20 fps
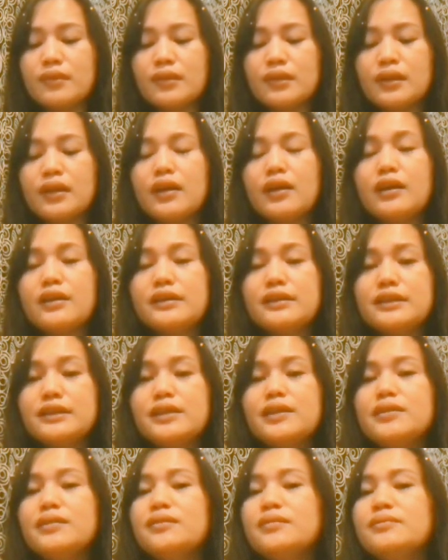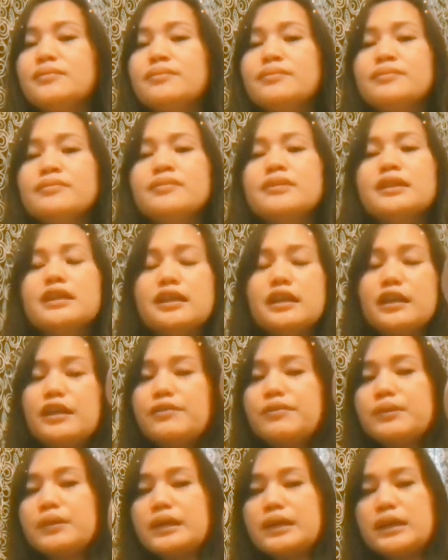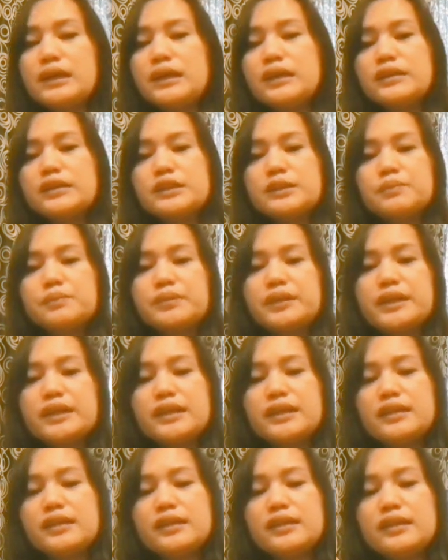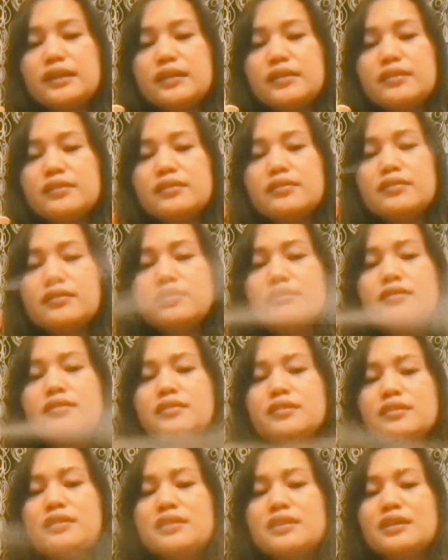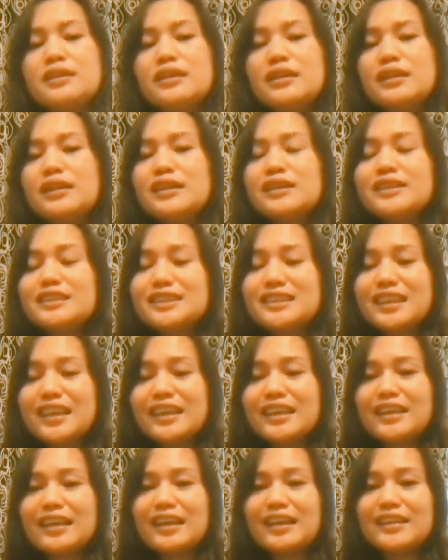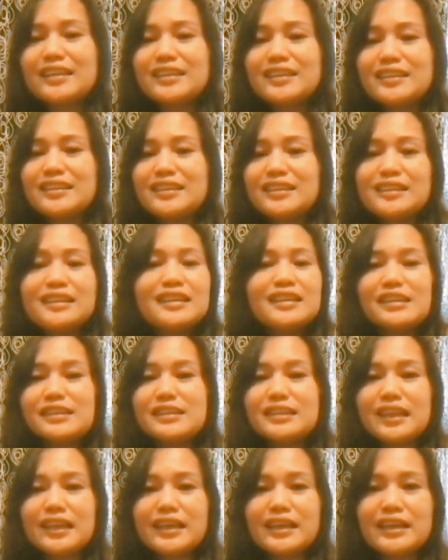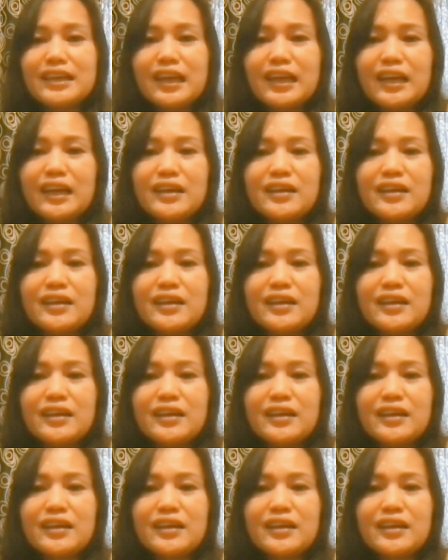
see, if I'm gonna spray it in here, just like that, it's like an air,